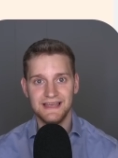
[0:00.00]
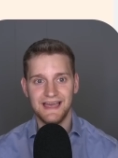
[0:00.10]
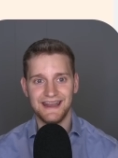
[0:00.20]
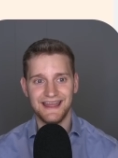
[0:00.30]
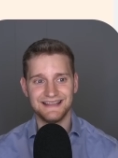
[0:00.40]

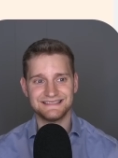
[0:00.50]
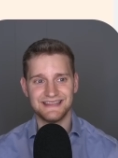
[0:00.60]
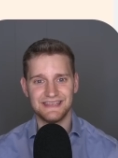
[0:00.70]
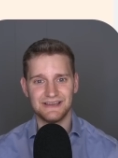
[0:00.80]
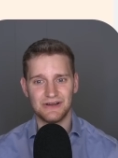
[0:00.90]
And as
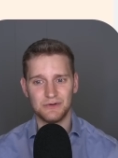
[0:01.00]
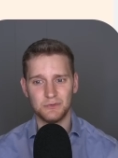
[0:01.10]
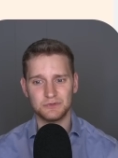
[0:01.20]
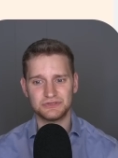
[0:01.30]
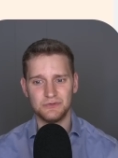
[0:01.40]
they are
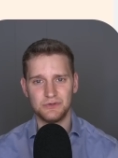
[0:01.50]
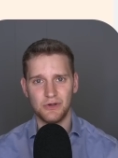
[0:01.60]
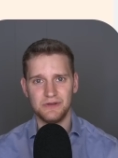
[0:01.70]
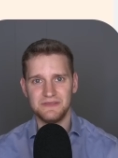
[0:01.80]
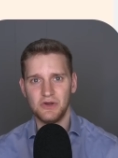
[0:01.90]
also
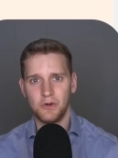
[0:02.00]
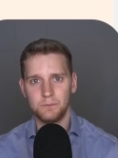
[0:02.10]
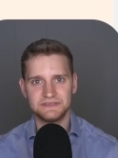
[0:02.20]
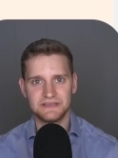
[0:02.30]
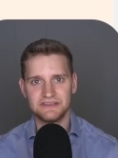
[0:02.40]
going in the
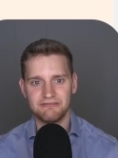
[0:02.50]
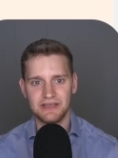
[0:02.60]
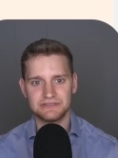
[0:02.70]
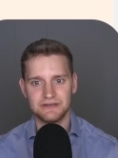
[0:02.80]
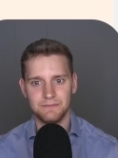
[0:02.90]
opposite
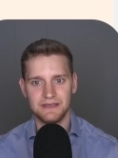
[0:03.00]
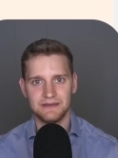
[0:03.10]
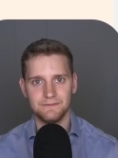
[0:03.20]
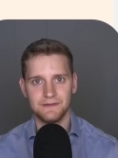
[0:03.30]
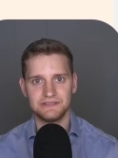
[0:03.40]
direction and
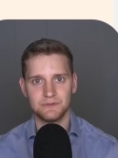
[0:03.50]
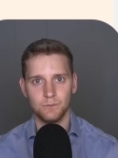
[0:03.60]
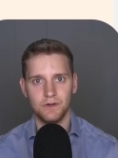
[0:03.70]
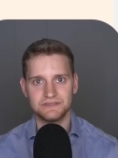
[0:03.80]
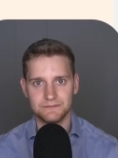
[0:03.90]
making inflation
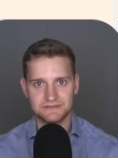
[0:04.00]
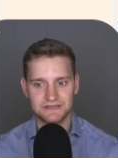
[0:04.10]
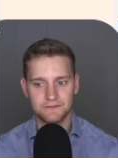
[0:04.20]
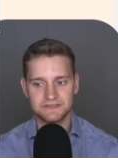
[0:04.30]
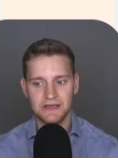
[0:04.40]
worse
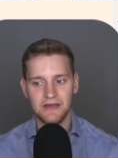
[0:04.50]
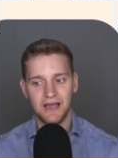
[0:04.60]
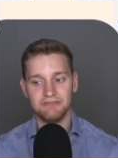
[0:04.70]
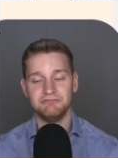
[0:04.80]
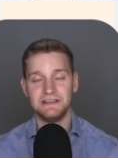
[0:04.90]
themselves,
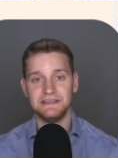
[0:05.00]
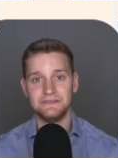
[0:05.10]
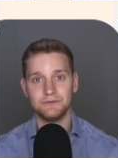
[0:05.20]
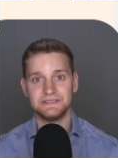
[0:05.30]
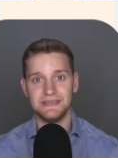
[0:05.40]
I really
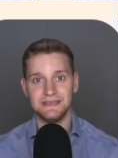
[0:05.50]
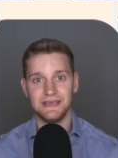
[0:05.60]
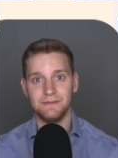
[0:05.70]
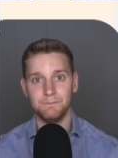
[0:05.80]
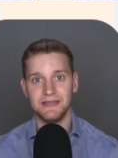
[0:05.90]
don't see it
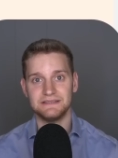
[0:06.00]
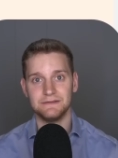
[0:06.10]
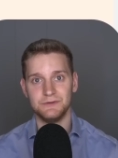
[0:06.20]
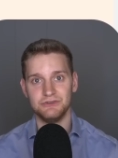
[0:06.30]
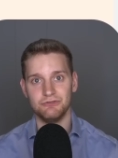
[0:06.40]
getting
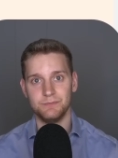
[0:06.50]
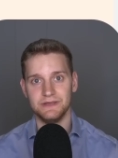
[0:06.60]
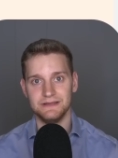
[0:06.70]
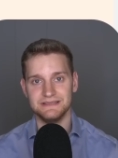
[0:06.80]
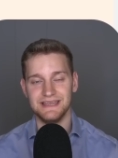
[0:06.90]
better for
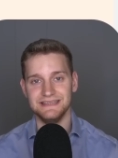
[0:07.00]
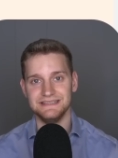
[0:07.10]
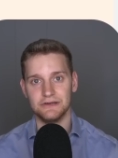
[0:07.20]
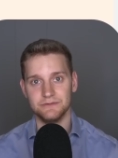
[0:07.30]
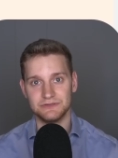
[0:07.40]
Europeans
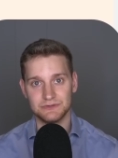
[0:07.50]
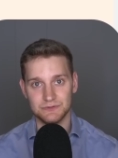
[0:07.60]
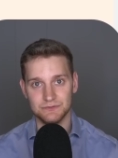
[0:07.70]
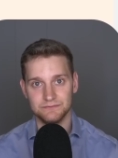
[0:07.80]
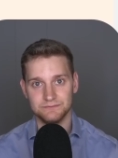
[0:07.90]
anytime soon.